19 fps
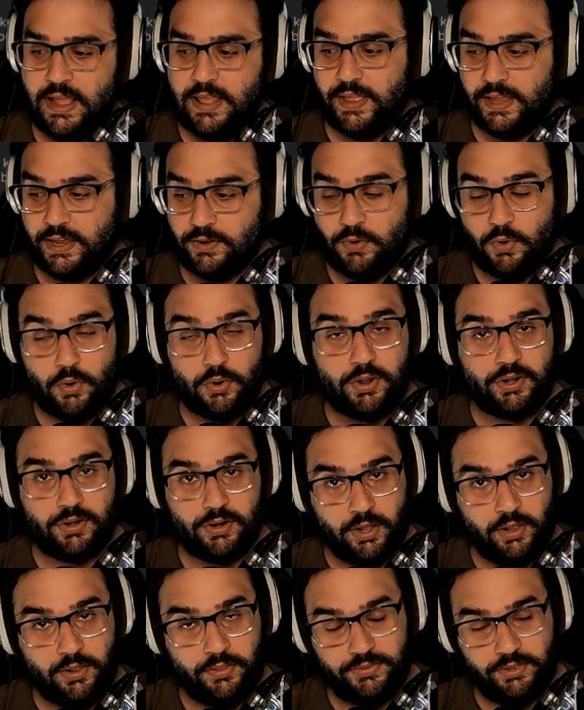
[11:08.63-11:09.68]
They can hoard it
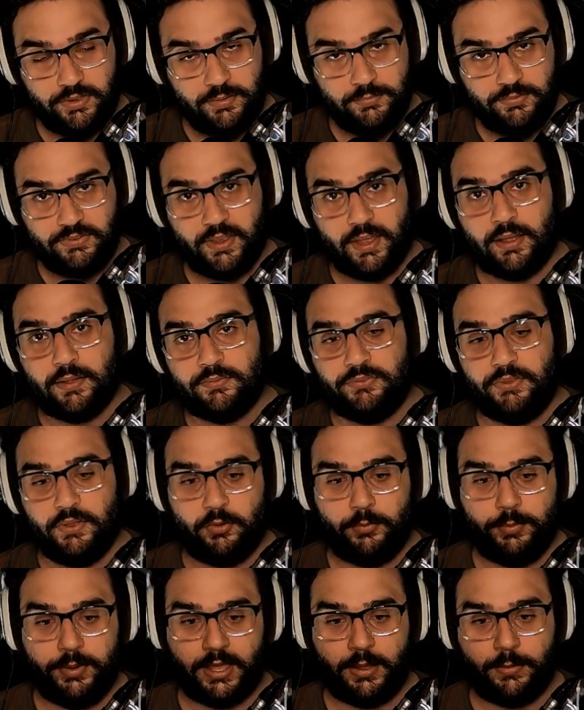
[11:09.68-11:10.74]
all to themselves. They
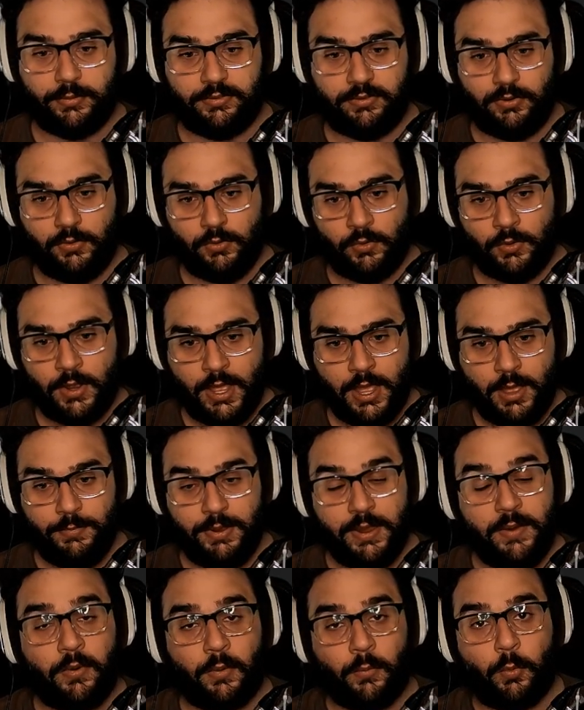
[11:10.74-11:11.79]
will be able to
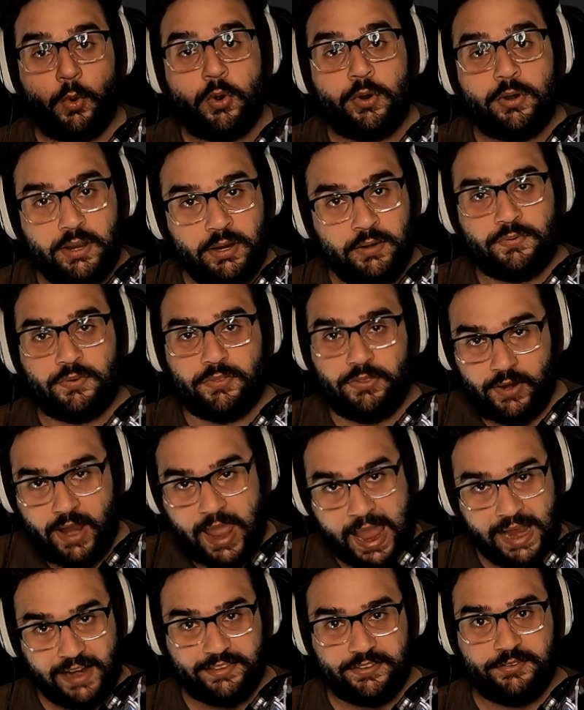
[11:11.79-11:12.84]
be rewarded for their
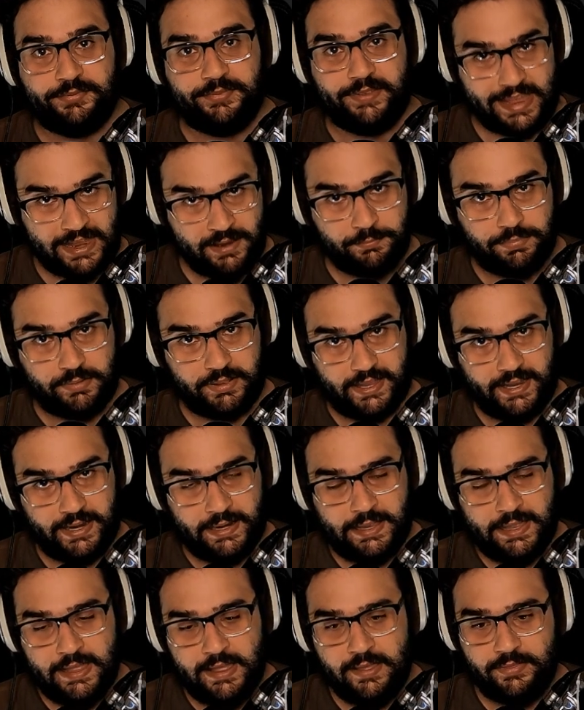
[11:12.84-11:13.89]
active gameplay.